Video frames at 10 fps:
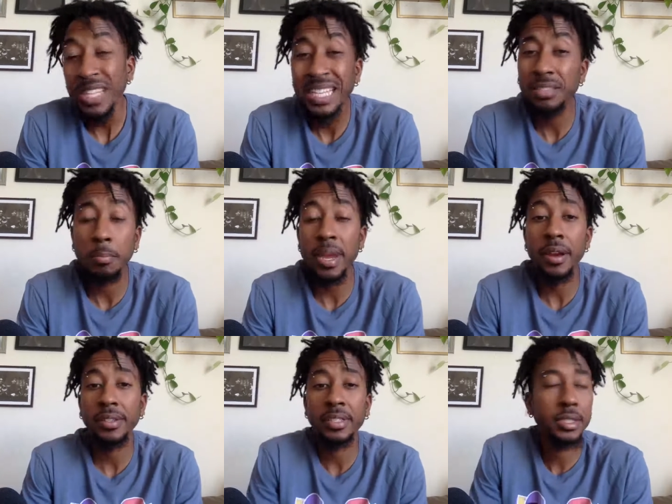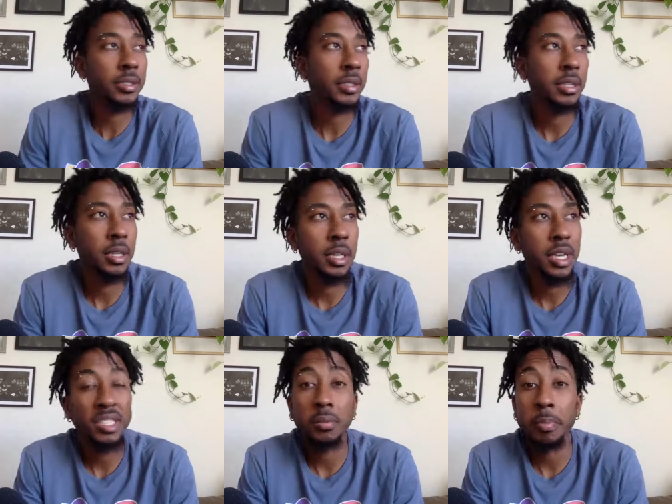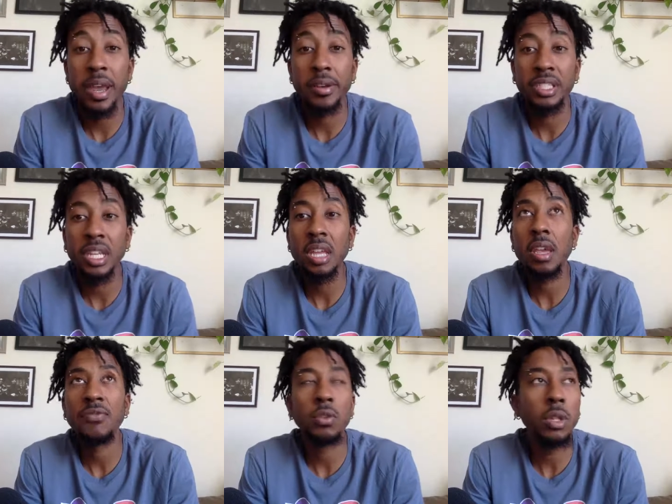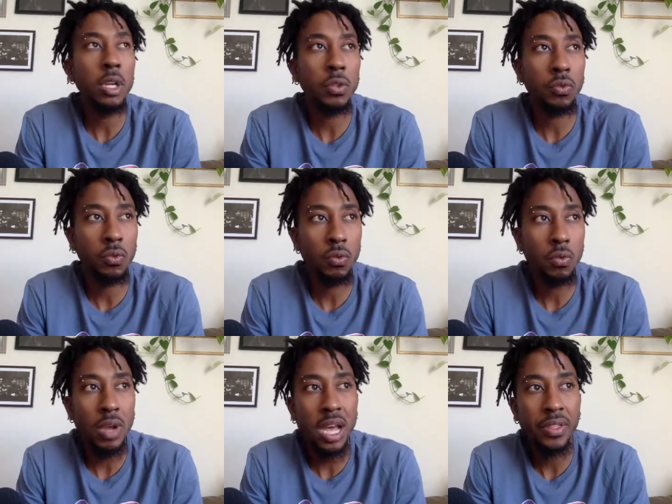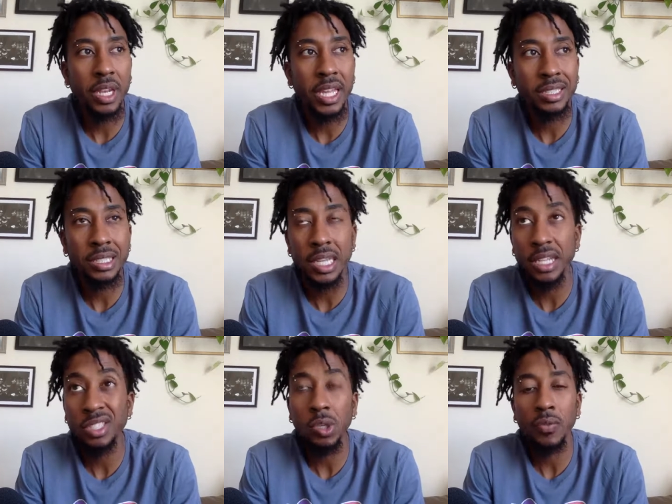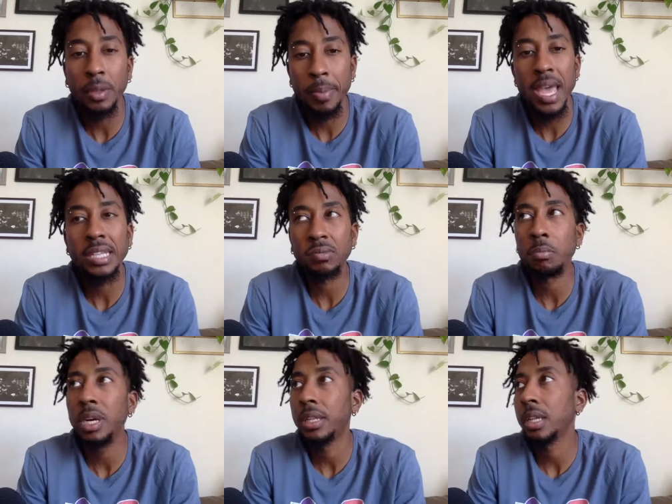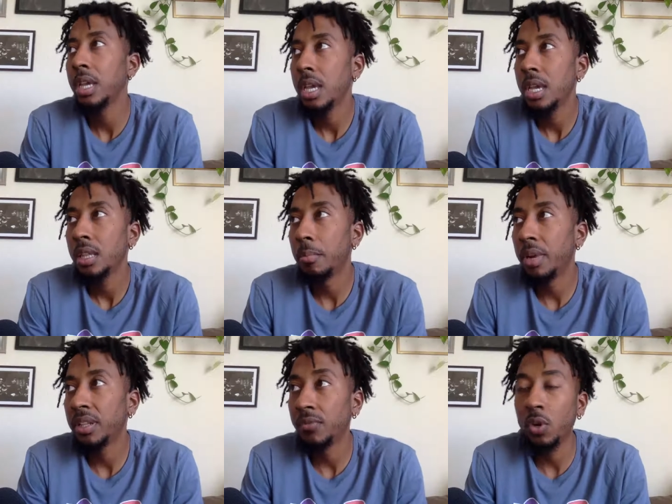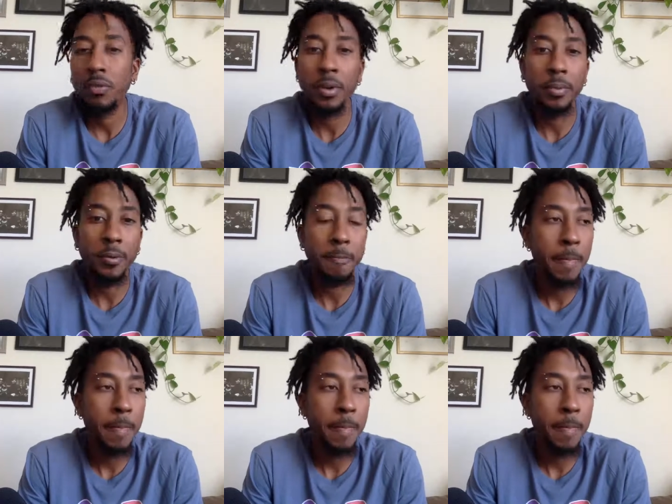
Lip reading: It's embarrassing. It's embarrassing. If you look through how the Knicks did just over the past month, the month of November,